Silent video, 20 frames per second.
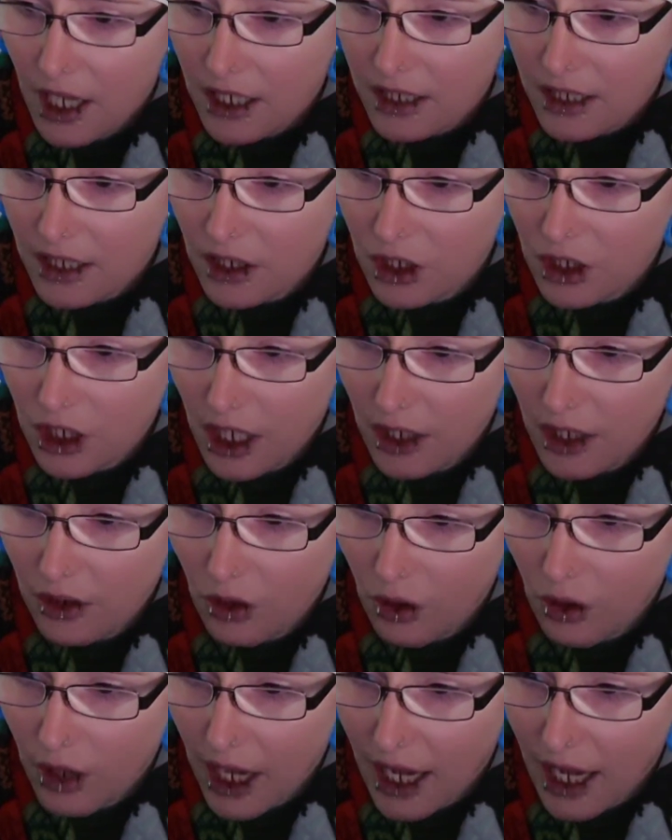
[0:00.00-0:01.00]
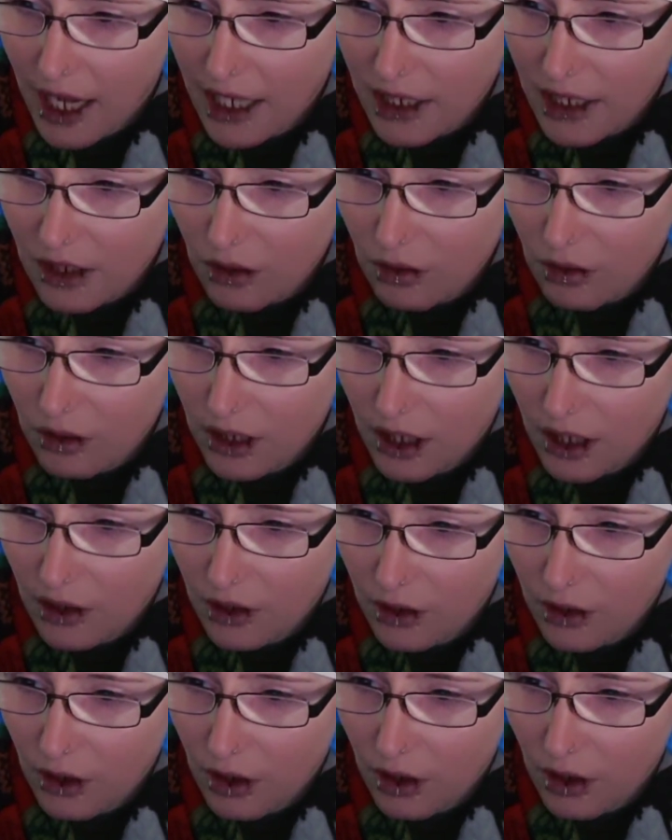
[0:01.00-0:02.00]
Sunshine Yolk eggs sold
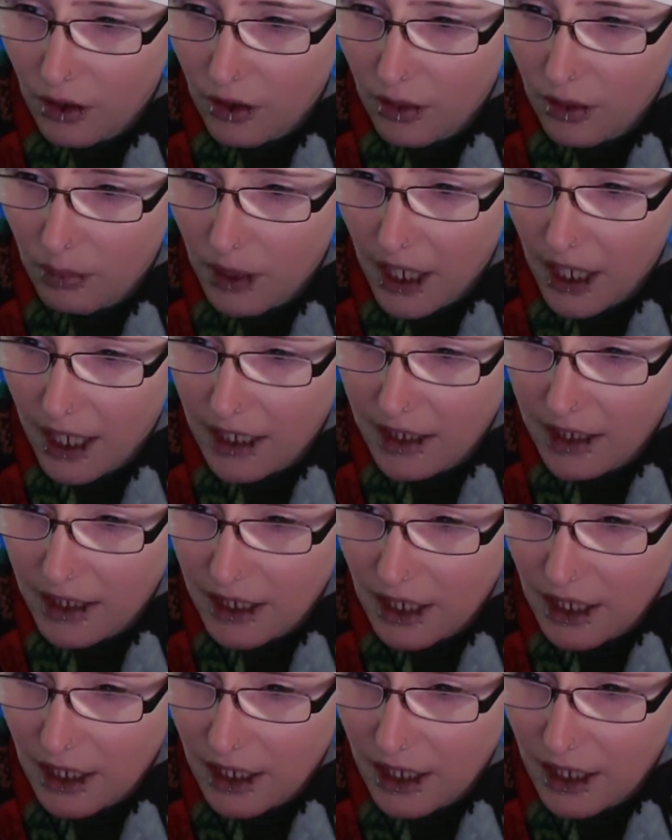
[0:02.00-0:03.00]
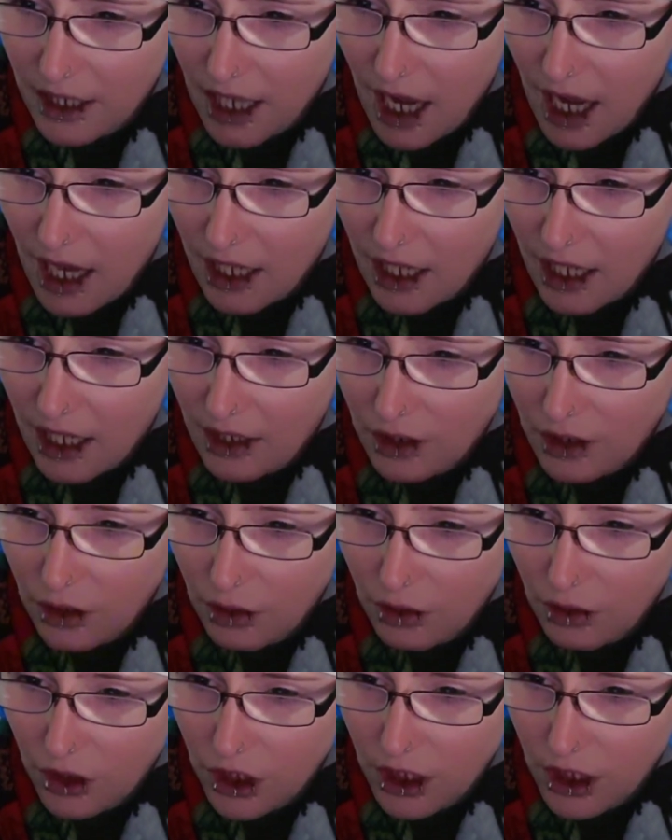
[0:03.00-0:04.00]
under the brands
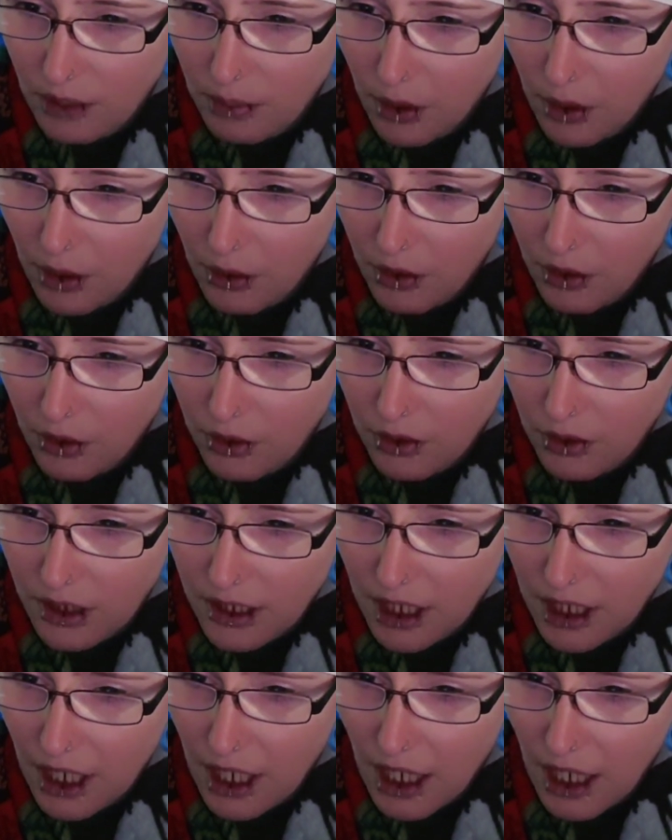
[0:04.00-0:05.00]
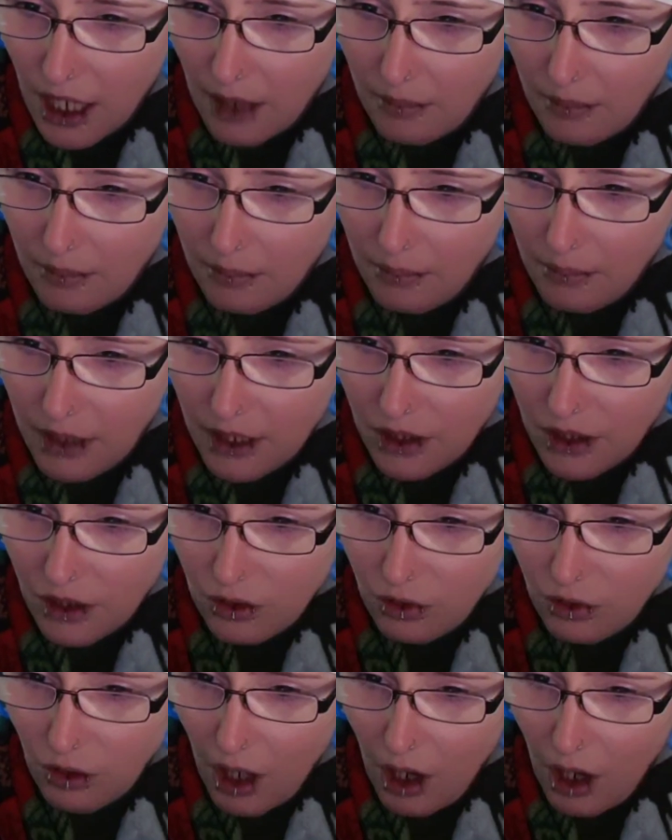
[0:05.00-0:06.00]
Nagatoshi Produce,
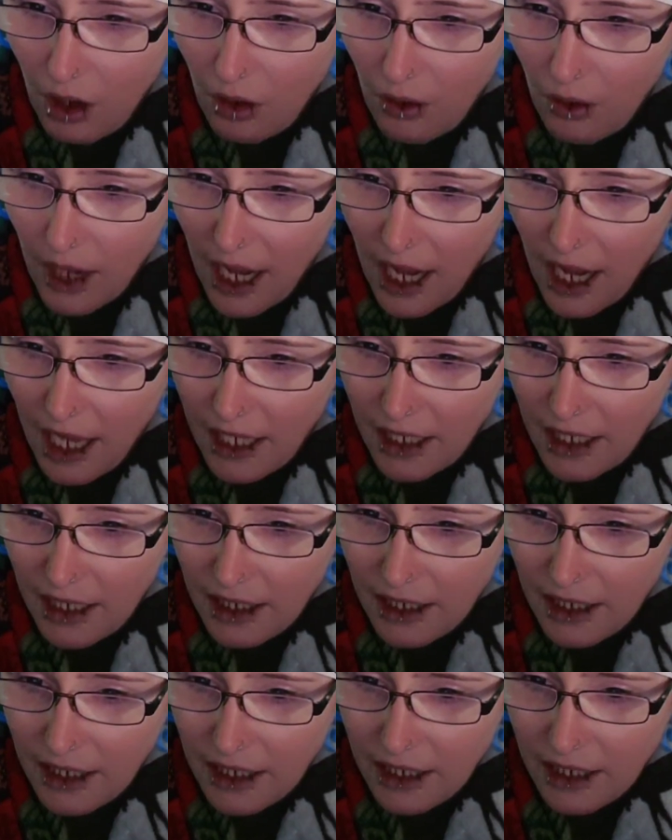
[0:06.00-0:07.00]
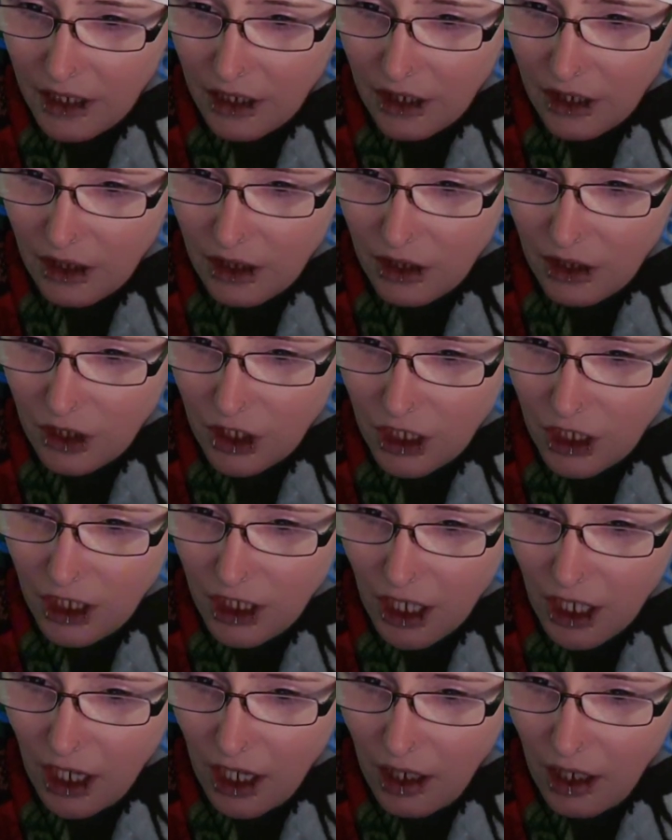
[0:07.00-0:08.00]
Mizuho, and
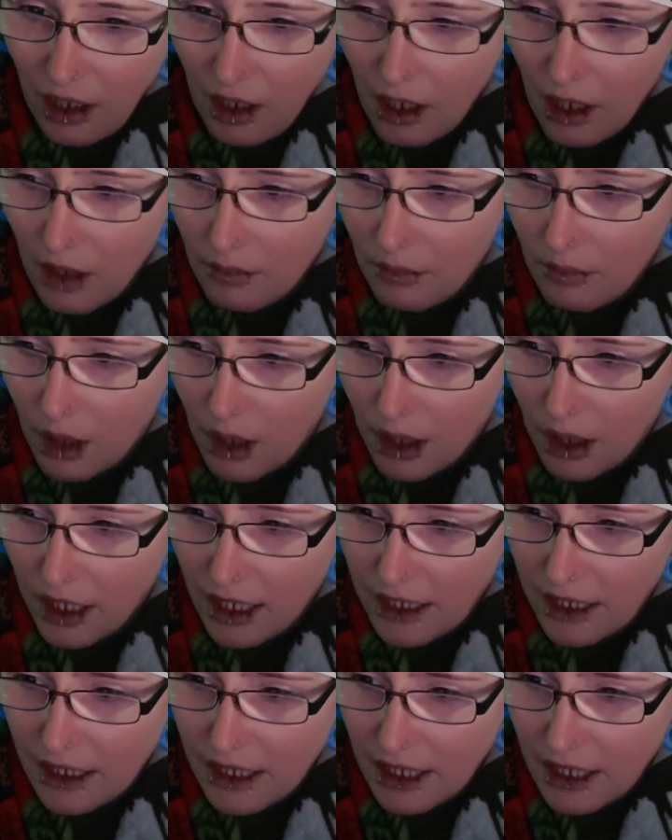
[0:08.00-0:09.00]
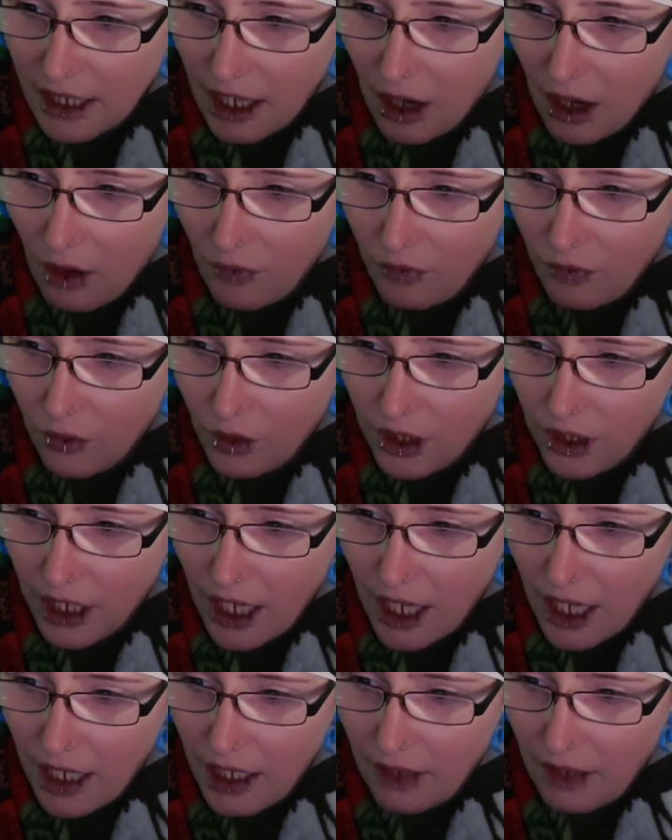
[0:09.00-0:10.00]
Nijiya markets in California
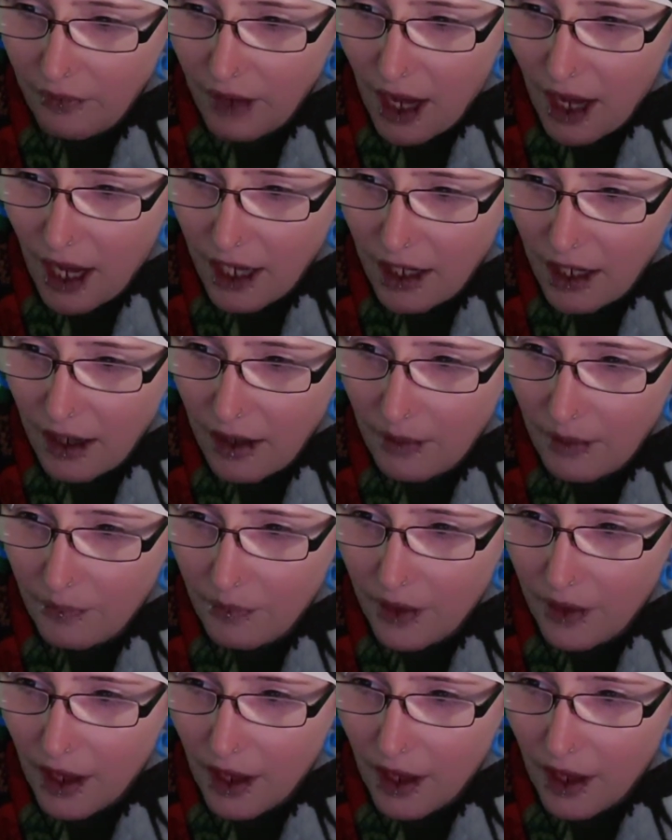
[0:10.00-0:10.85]
and Nevada.